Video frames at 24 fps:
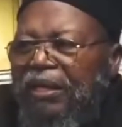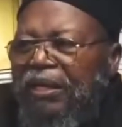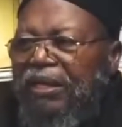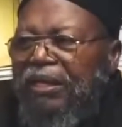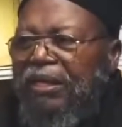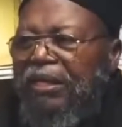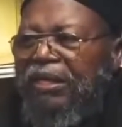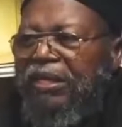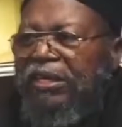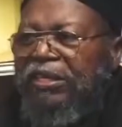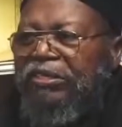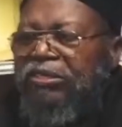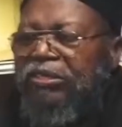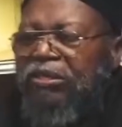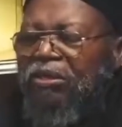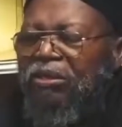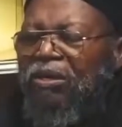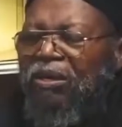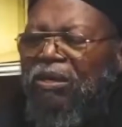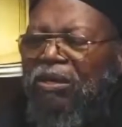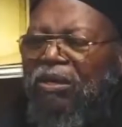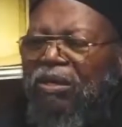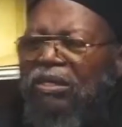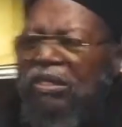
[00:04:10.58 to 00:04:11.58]
And he
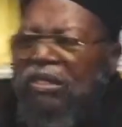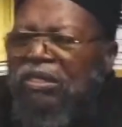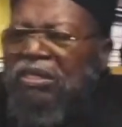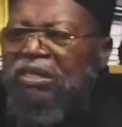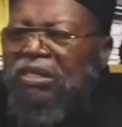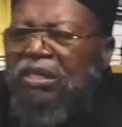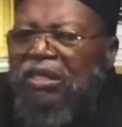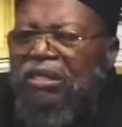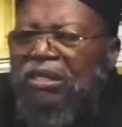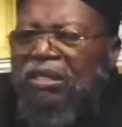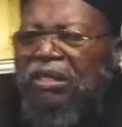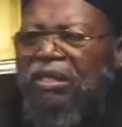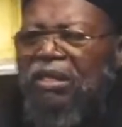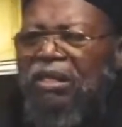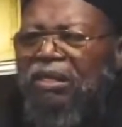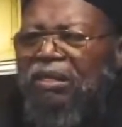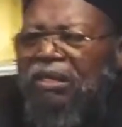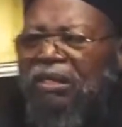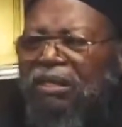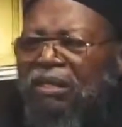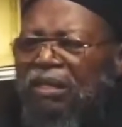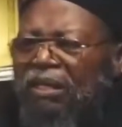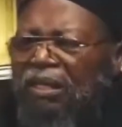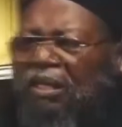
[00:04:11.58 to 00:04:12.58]
said,
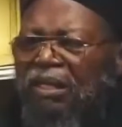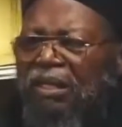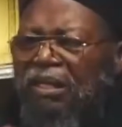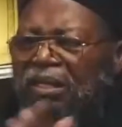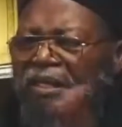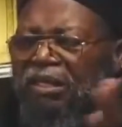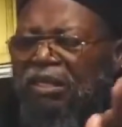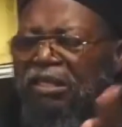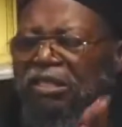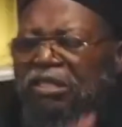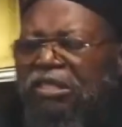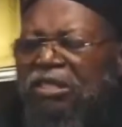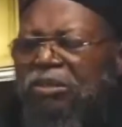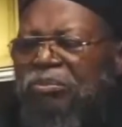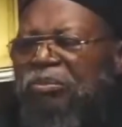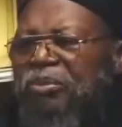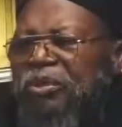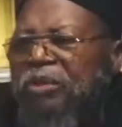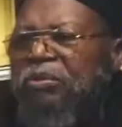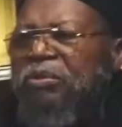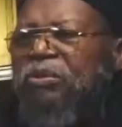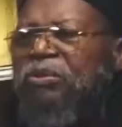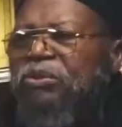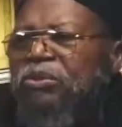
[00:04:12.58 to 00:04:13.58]
there's some
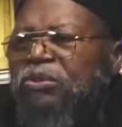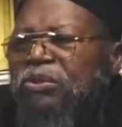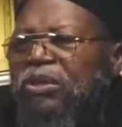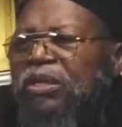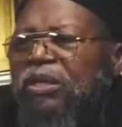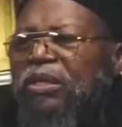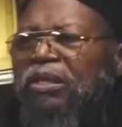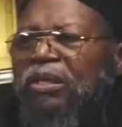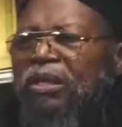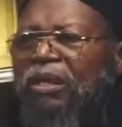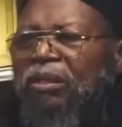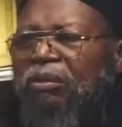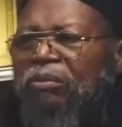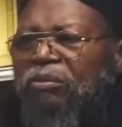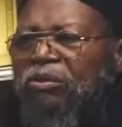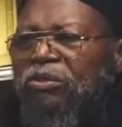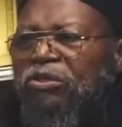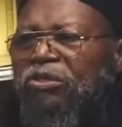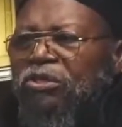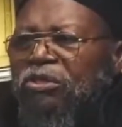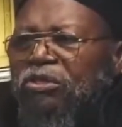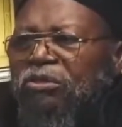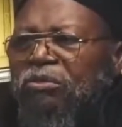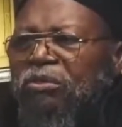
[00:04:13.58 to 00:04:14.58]
people who think they're
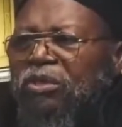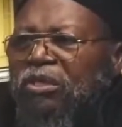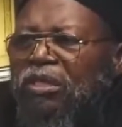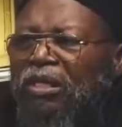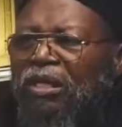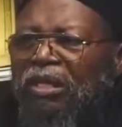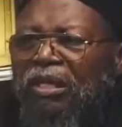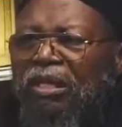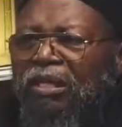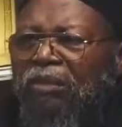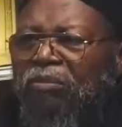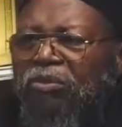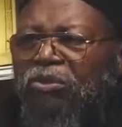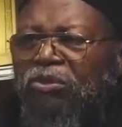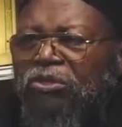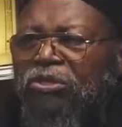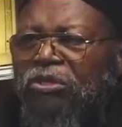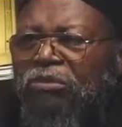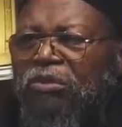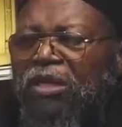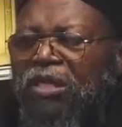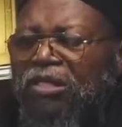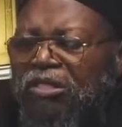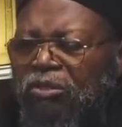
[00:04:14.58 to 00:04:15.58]
Muslim, but they ain't
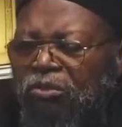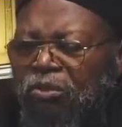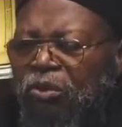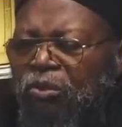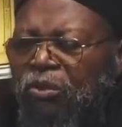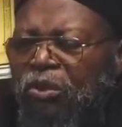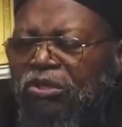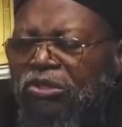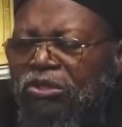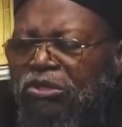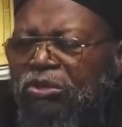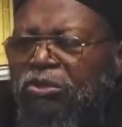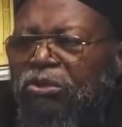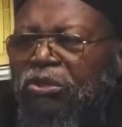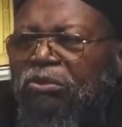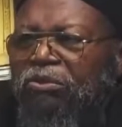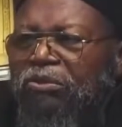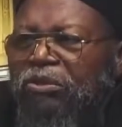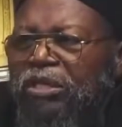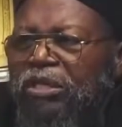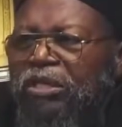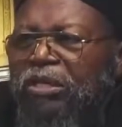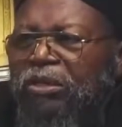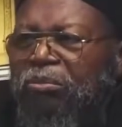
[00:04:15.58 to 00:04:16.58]
Muslim. I said, well, what you doing
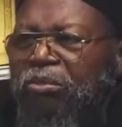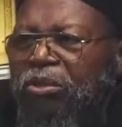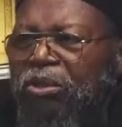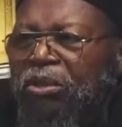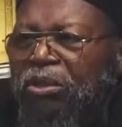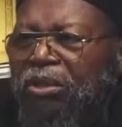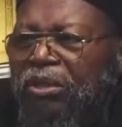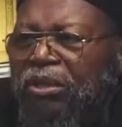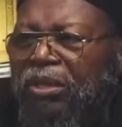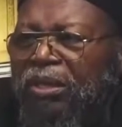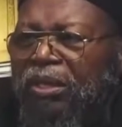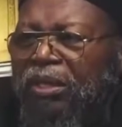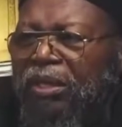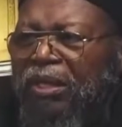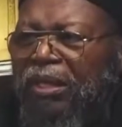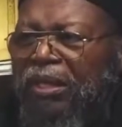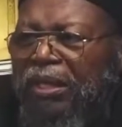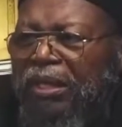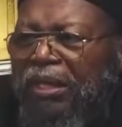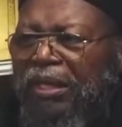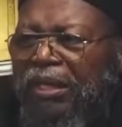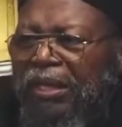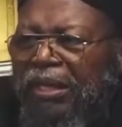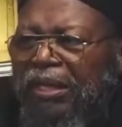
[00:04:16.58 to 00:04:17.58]
reading the book?
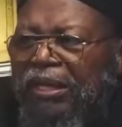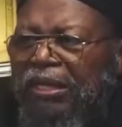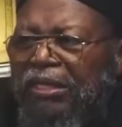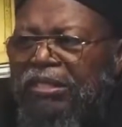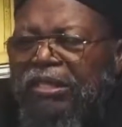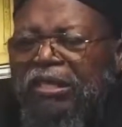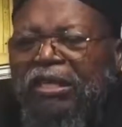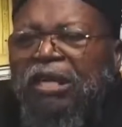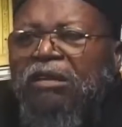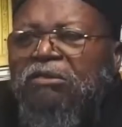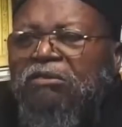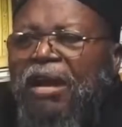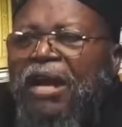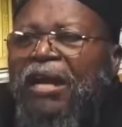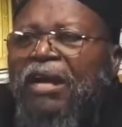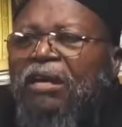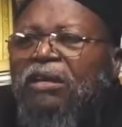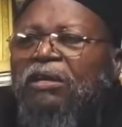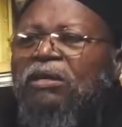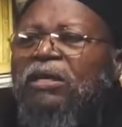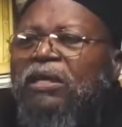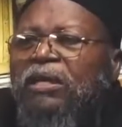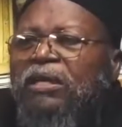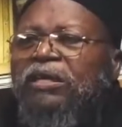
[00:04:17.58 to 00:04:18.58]
He said, they write
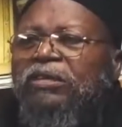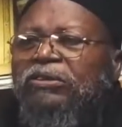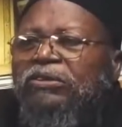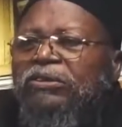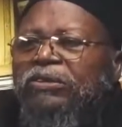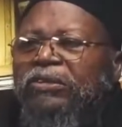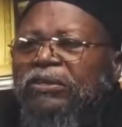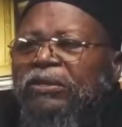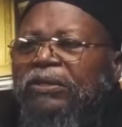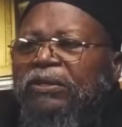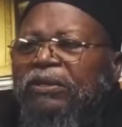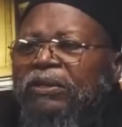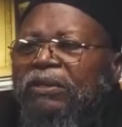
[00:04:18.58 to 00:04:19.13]
good literature.